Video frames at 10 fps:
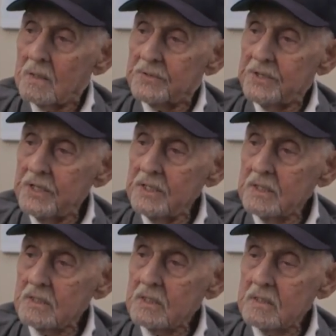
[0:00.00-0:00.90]

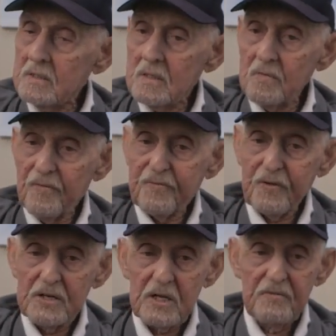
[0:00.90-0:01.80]
the
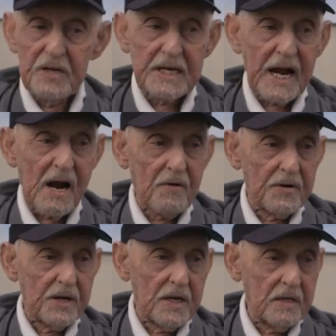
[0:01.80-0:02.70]
front of a
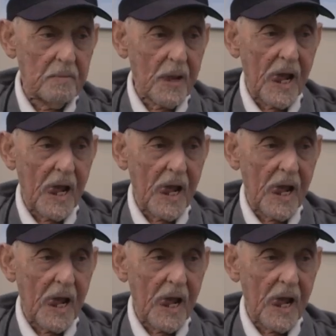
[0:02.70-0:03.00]
carrier